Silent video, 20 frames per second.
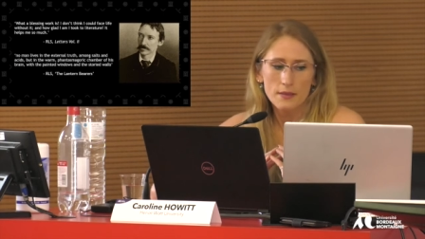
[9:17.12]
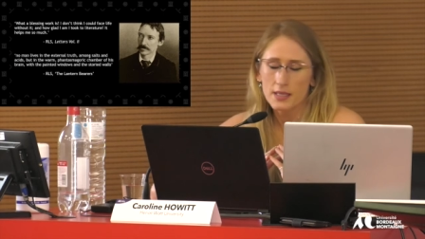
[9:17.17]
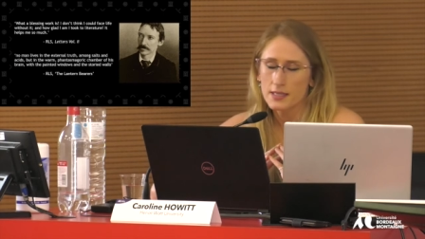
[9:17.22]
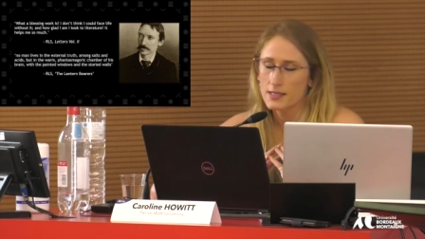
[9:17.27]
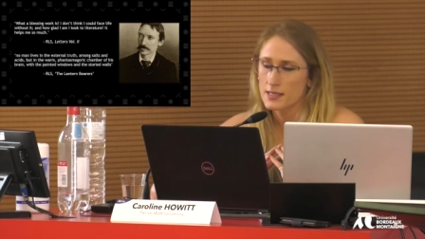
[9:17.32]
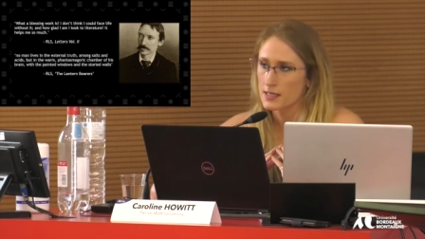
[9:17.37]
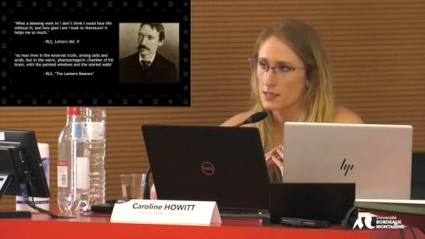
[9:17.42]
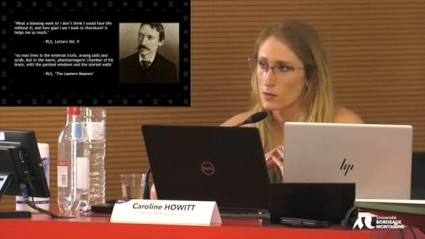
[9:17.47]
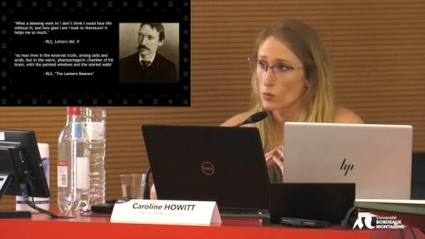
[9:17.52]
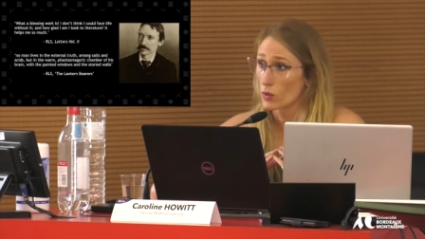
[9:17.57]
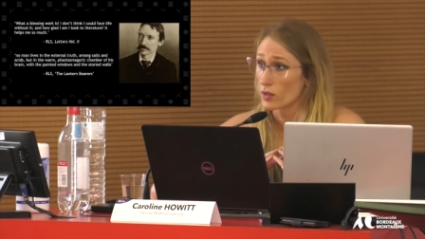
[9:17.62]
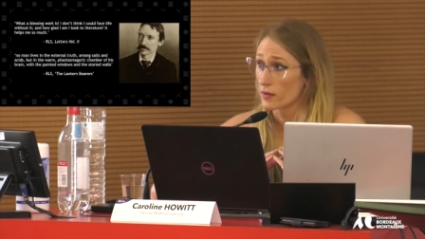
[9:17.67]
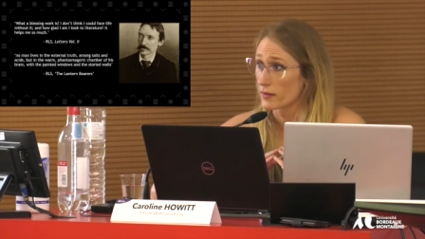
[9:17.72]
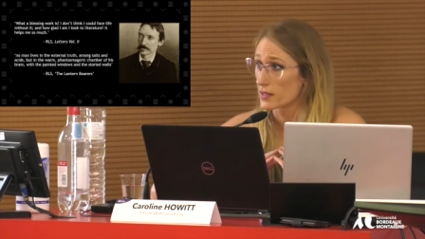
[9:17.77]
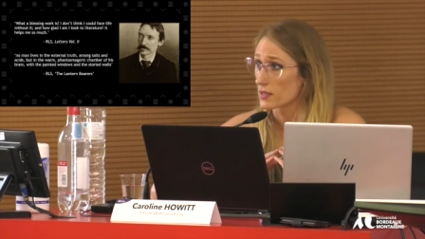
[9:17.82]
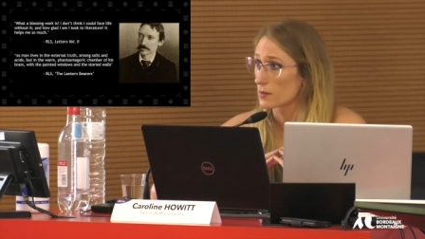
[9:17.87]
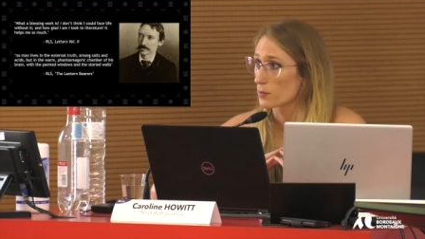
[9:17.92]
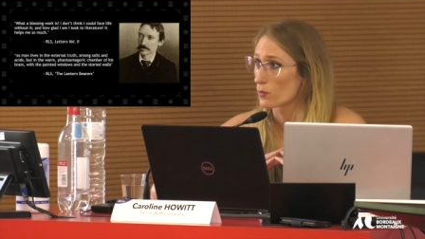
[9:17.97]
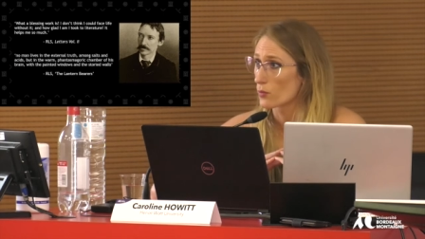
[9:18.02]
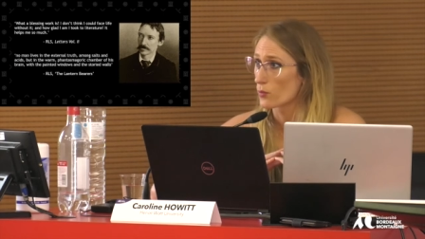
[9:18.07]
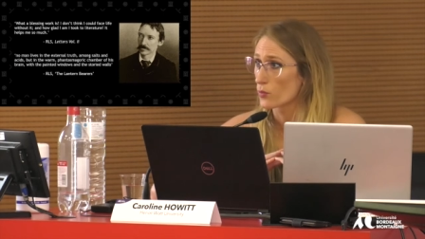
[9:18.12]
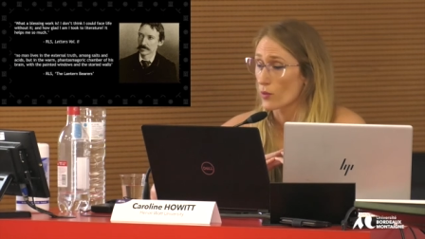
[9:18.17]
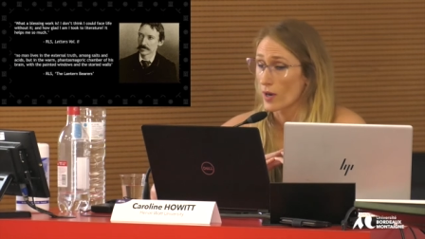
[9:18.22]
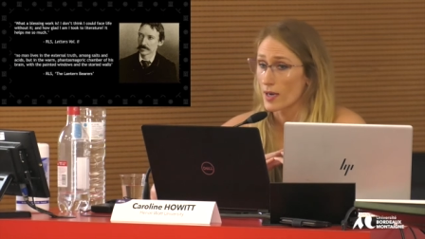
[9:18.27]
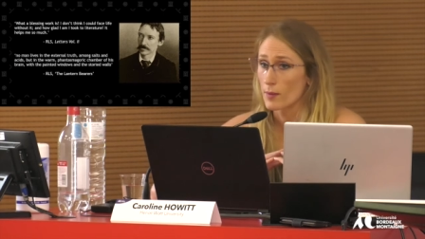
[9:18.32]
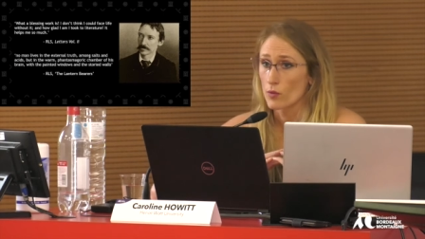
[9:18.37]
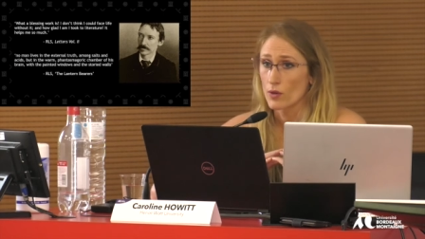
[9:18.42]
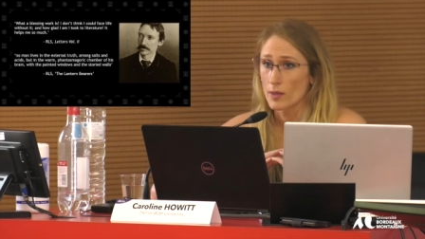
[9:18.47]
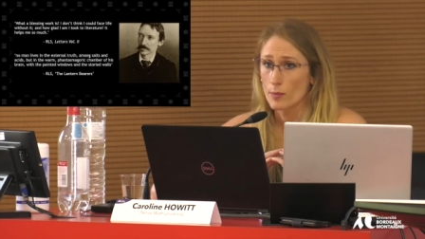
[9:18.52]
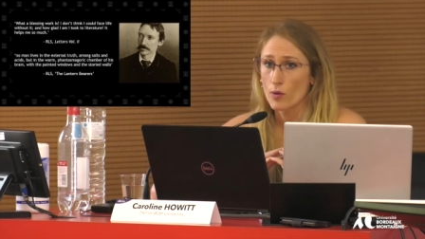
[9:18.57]
This is one of its
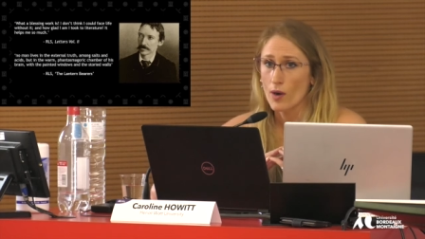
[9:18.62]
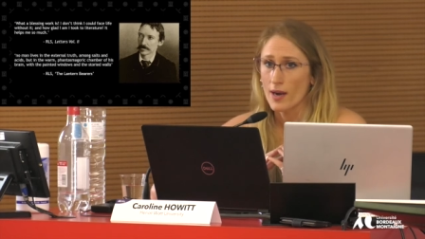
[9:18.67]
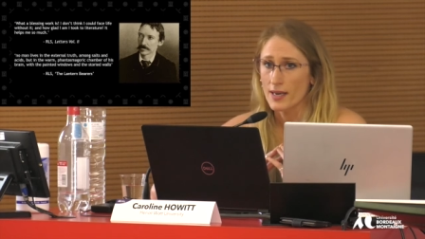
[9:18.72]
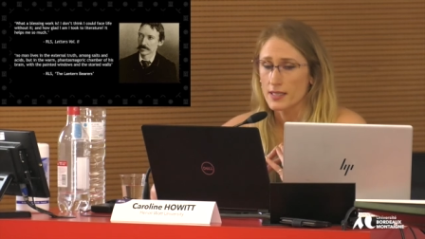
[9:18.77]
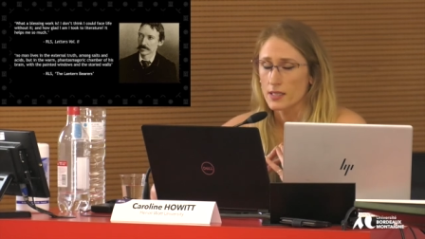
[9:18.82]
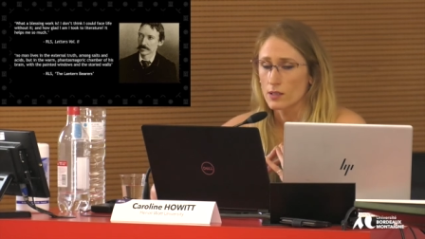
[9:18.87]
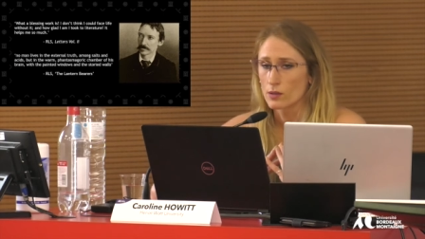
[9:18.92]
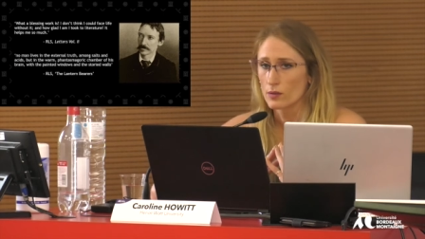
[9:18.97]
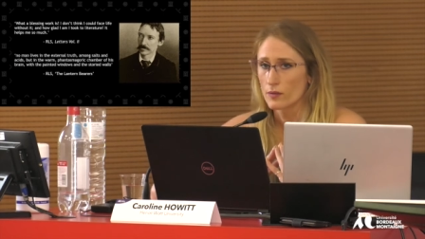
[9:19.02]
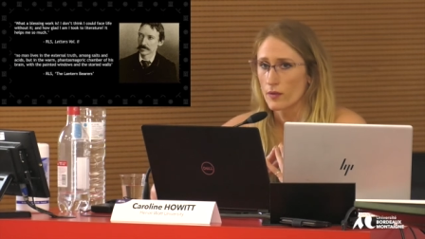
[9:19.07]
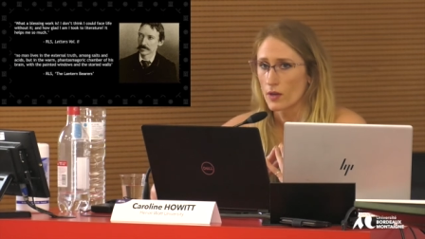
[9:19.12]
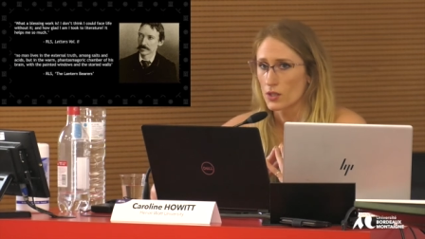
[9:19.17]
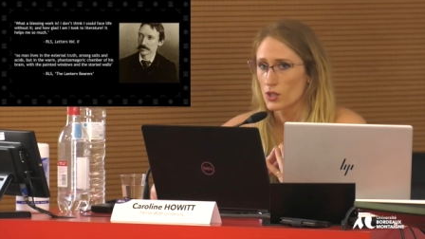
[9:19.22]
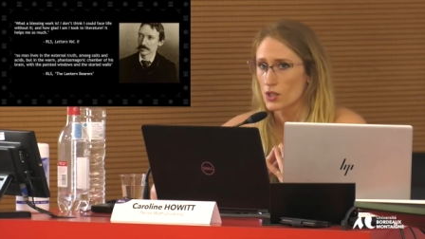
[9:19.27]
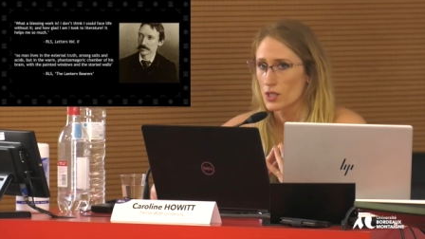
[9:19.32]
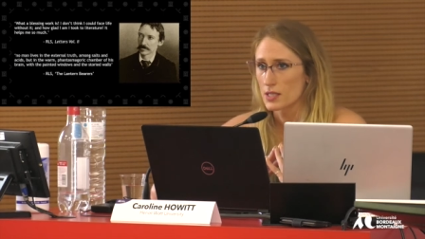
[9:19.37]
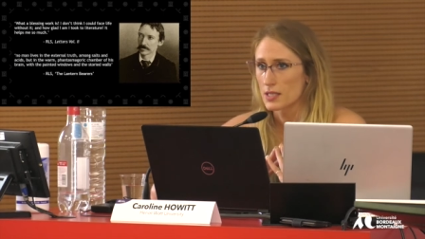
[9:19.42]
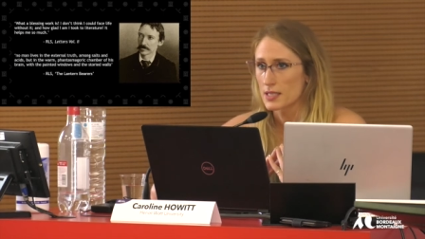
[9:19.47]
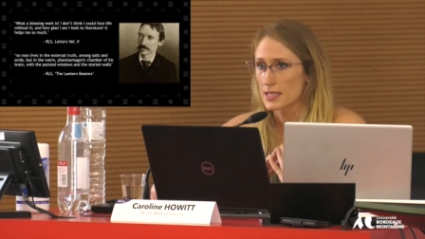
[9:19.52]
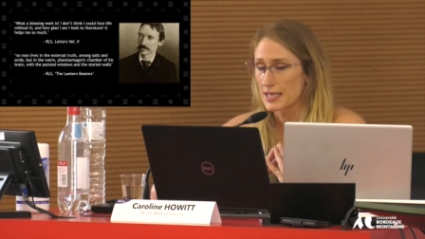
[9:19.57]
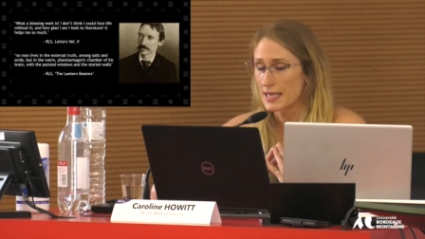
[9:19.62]
primary practical functions